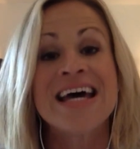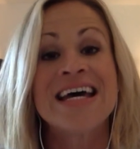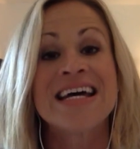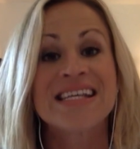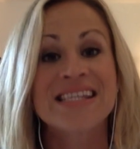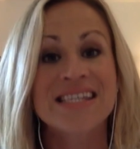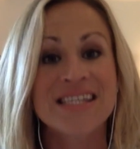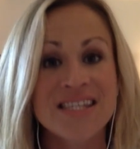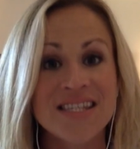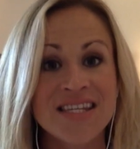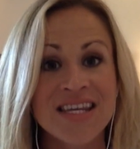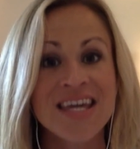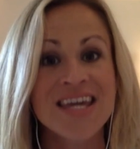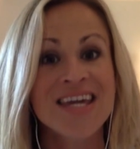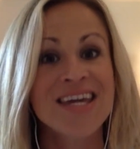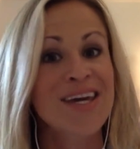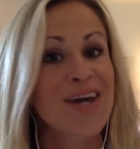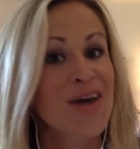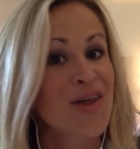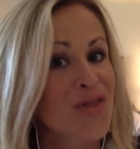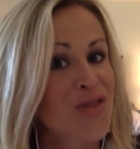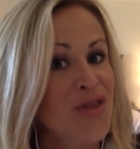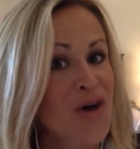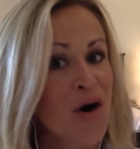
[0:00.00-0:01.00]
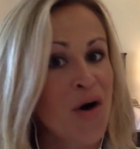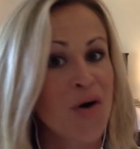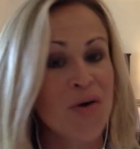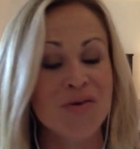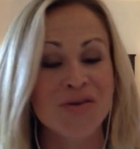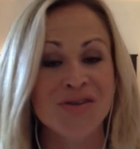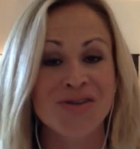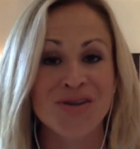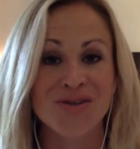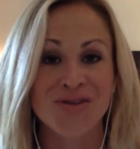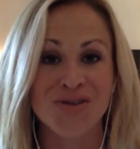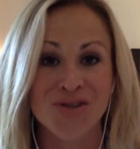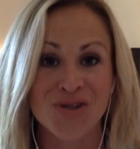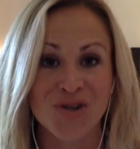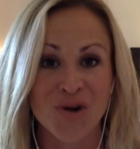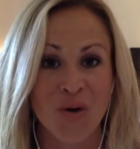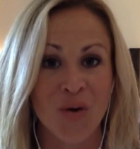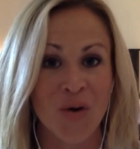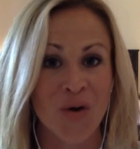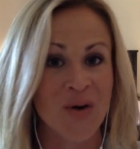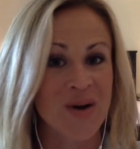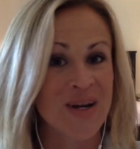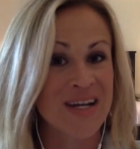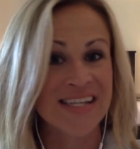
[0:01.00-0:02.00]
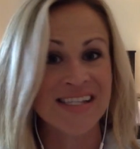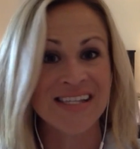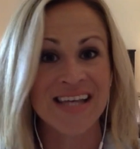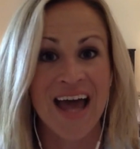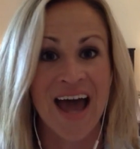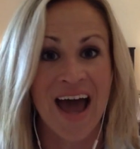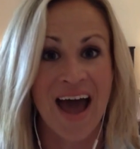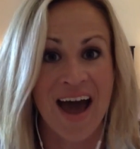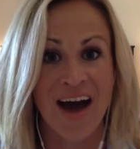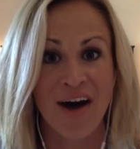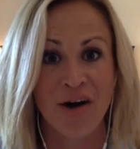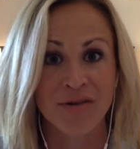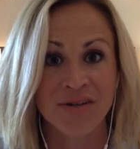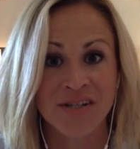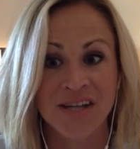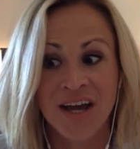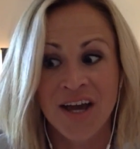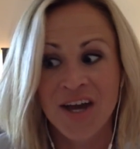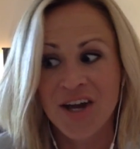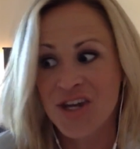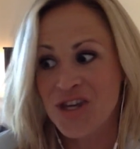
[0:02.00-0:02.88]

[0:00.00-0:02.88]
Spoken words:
Seek those stories out.